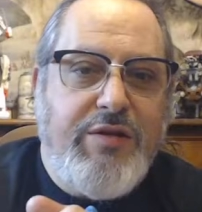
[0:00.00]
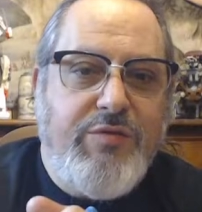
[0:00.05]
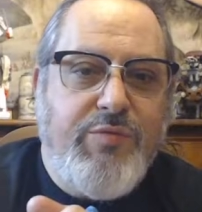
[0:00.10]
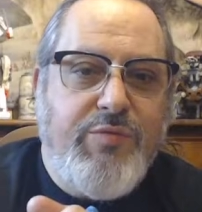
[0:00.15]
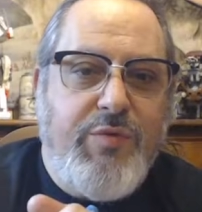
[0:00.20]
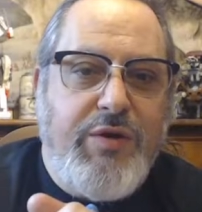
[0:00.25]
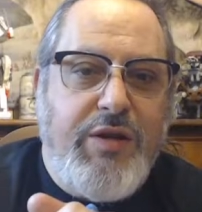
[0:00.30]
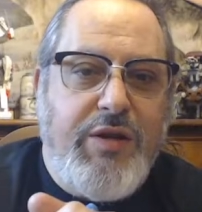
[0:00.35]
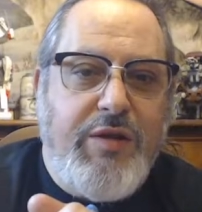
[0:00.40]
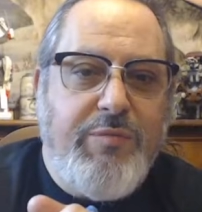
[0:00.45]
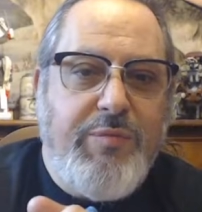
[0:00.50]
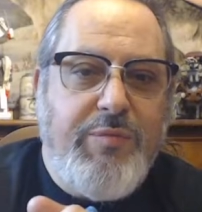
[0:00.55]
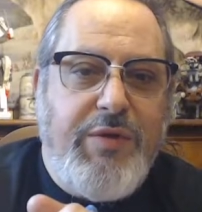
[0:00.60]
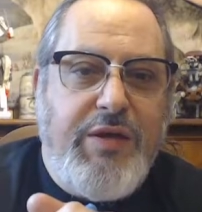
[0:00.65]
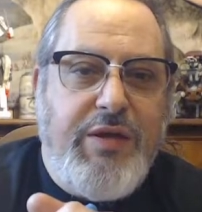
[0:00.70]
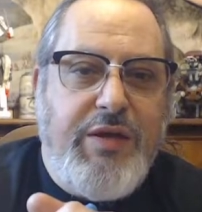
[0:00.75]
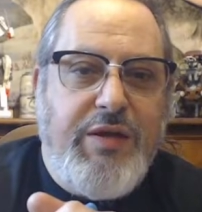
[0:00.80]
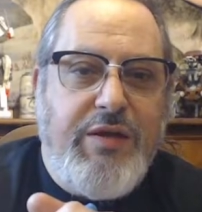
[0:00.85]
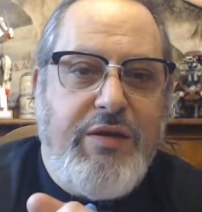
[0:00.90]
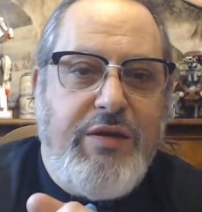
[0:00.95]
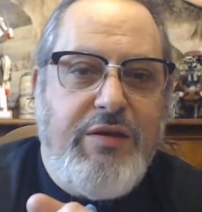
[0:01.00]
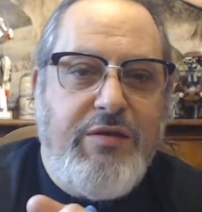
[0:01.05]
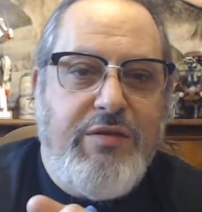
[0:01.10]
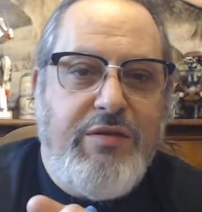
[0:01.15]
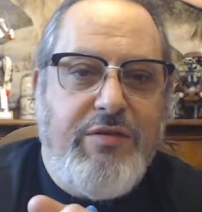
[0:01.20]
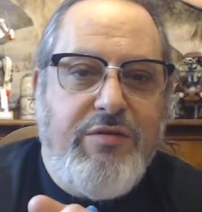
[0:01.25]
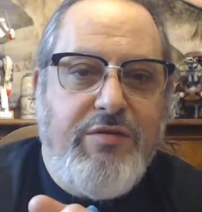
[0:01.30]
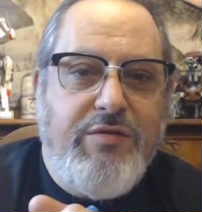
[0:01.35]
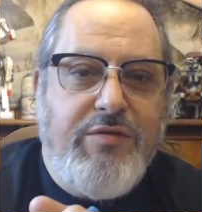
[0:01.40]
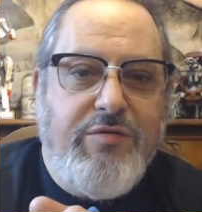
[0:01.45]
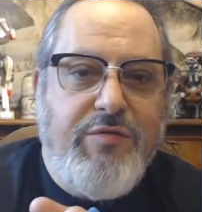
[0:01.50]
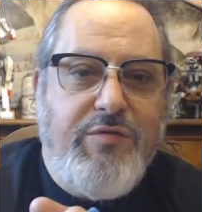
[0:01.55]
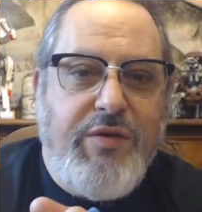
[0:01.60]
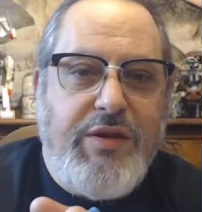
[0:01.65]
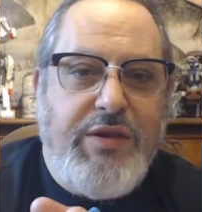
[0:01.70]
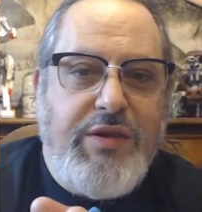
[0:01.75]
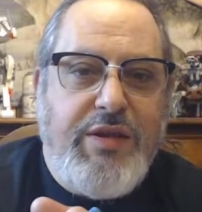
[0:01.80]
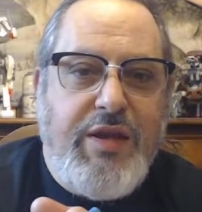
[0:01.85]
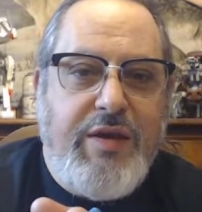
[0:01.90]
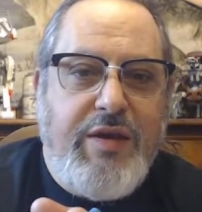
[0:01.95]
1 AP,
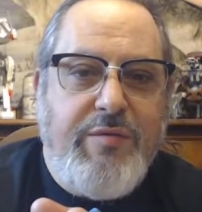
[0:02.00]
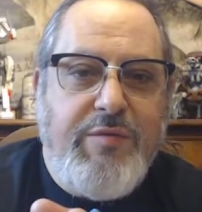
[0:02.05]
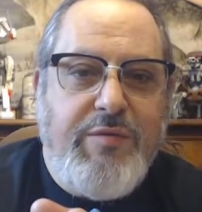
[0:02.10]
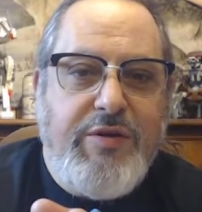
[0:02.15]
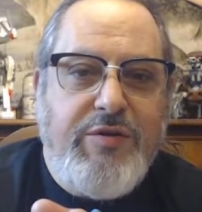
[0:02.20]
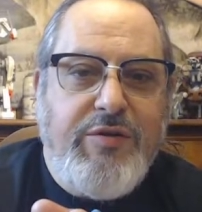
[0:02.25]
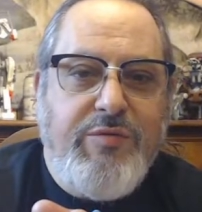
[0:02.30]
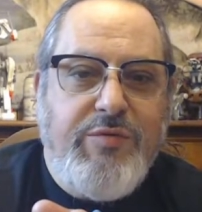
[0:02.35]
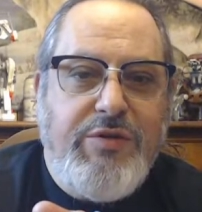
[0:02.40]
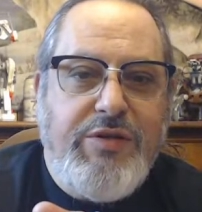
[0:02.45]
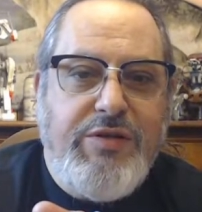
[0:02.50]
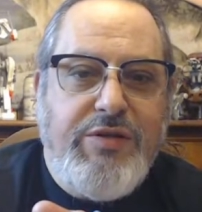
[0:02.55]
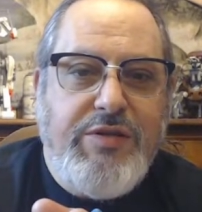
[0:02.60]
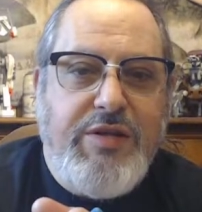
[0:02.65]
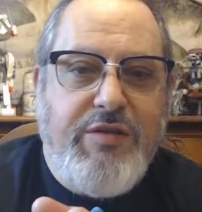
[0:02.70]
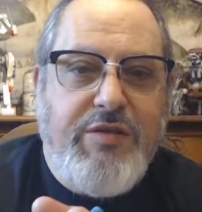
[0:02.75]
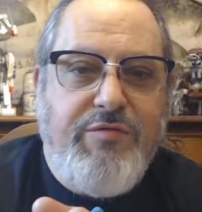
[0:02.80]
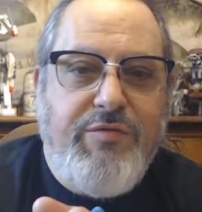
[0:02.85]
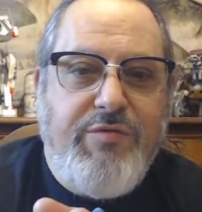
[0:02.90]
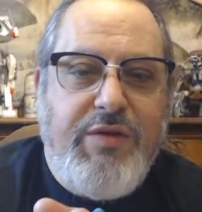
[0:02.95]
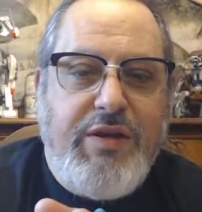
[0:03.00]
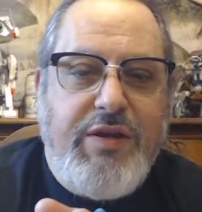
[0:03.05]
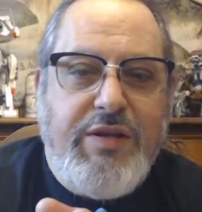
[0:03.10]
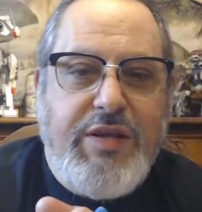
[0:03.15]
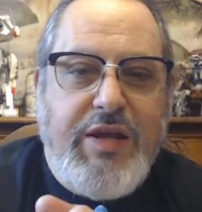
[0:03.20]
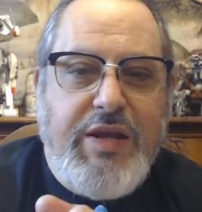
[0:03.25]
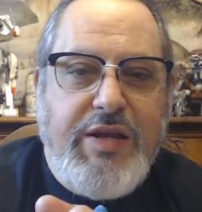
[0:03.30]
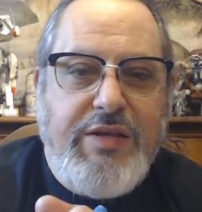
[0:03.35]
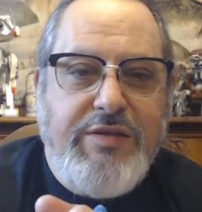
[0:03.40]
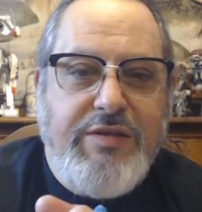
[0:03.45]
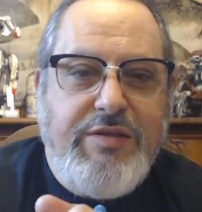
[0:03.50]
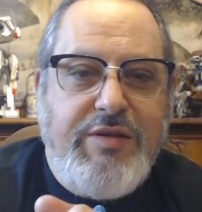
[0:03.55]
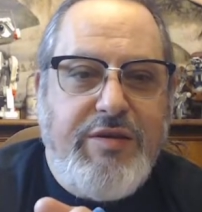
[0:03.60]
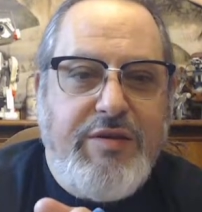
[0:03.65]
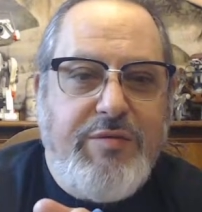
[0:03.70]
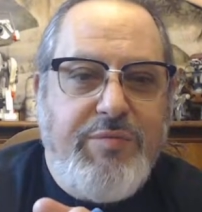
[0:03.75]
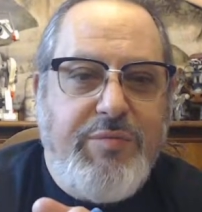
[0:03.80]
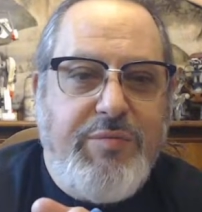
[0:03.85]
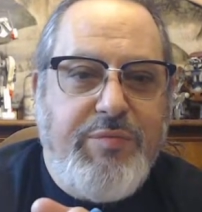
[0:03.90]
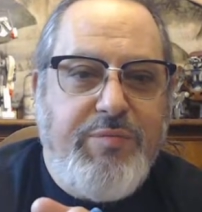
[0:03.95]
3 damage, which is not fantastic,